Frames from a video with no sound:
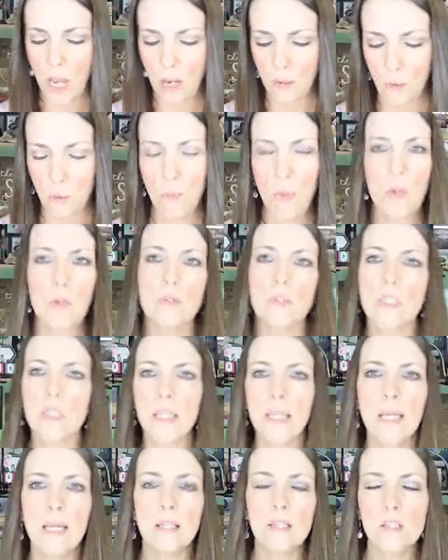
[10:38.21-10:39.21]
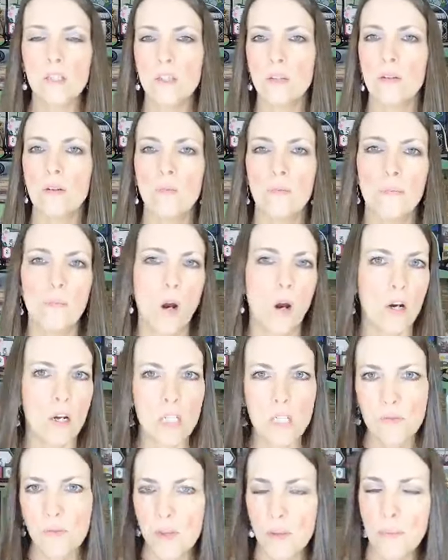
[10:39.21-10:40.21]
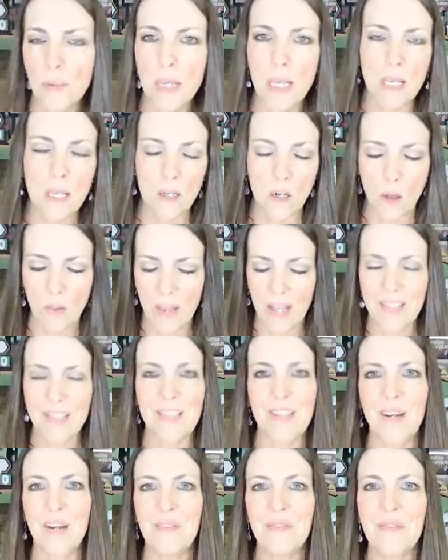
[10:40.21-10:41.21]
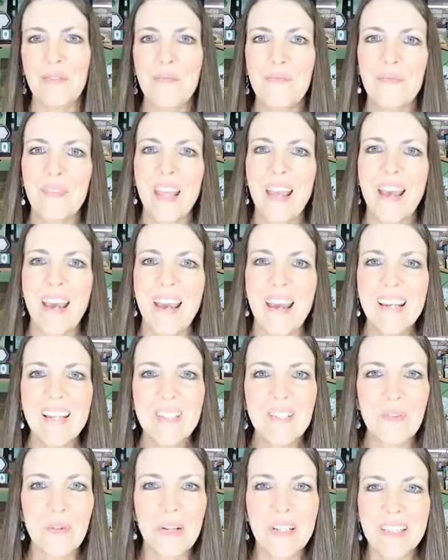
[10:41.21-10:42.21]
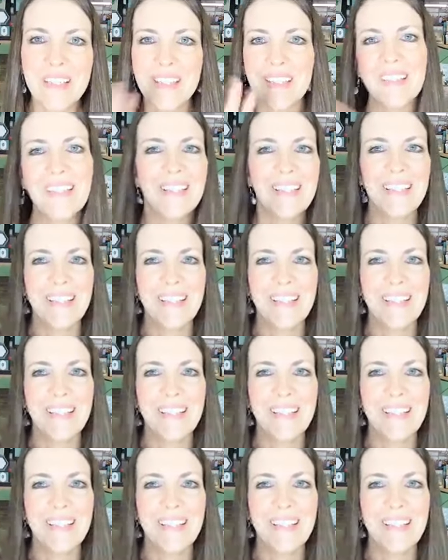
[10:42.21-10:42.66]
I will post links to RSVP and all that stuff. Hey, Joyce.